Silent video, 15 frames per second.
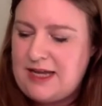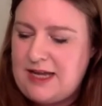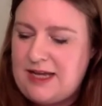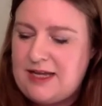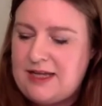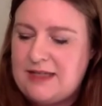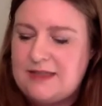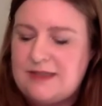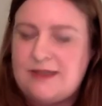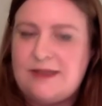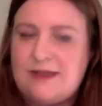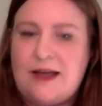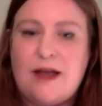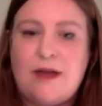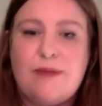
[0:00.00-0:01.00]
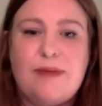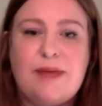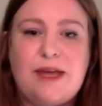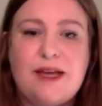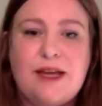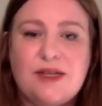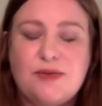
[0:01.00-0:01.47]
is
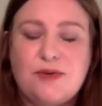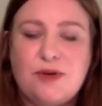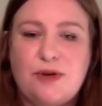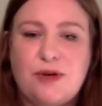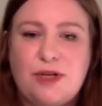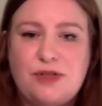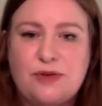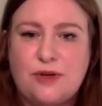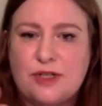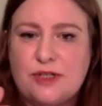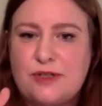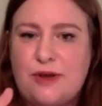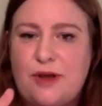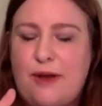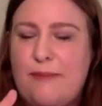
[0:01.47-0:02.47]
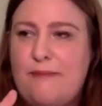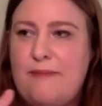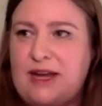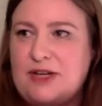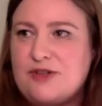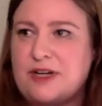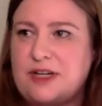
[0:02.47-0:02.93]
because we're going towards
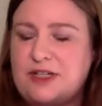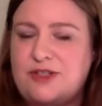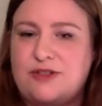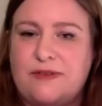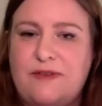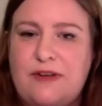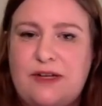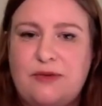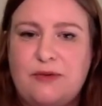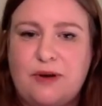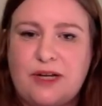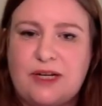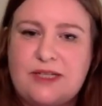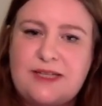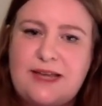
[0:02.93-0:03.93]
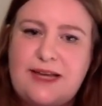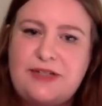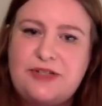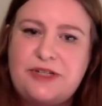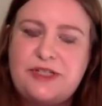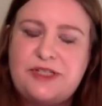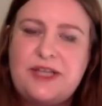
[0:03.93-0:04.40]
matrix-driven
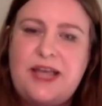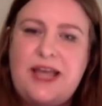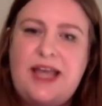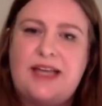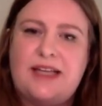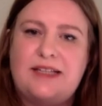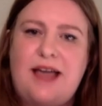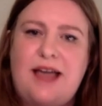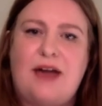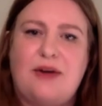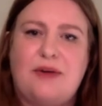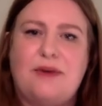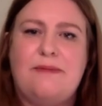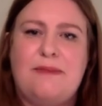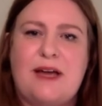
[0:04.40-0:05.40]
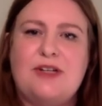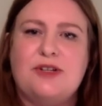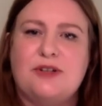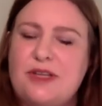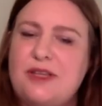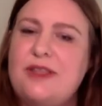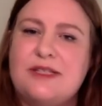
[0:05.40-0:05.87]
organizations, is how do we
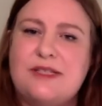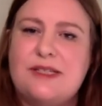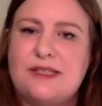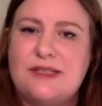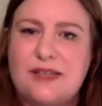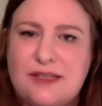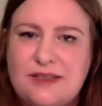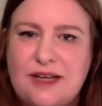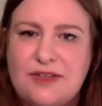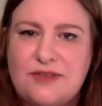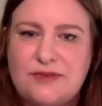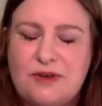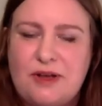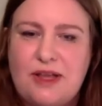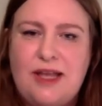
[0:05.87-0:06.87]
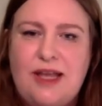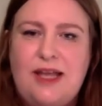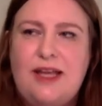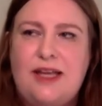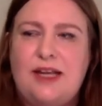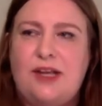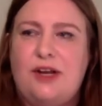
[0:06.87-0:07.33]
measure that this is successful?
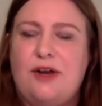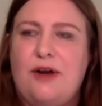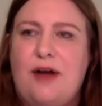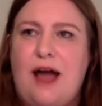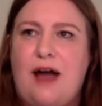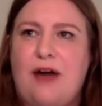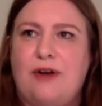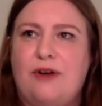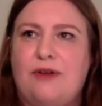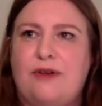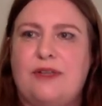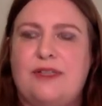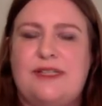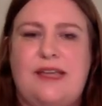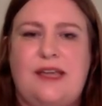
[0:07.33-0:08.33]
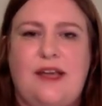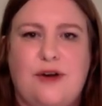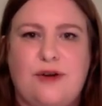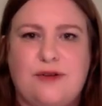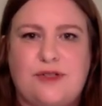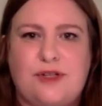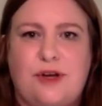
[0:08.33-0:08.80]
How do
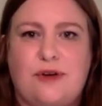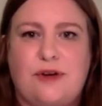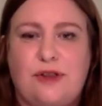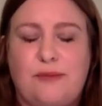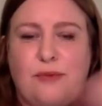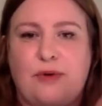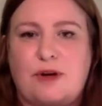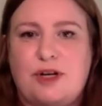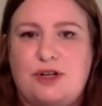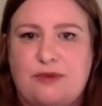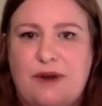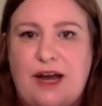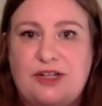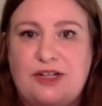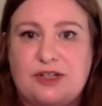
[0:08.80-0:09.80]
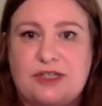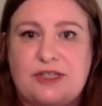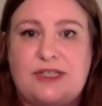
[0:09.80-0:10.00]
CEOs go to the board of directors to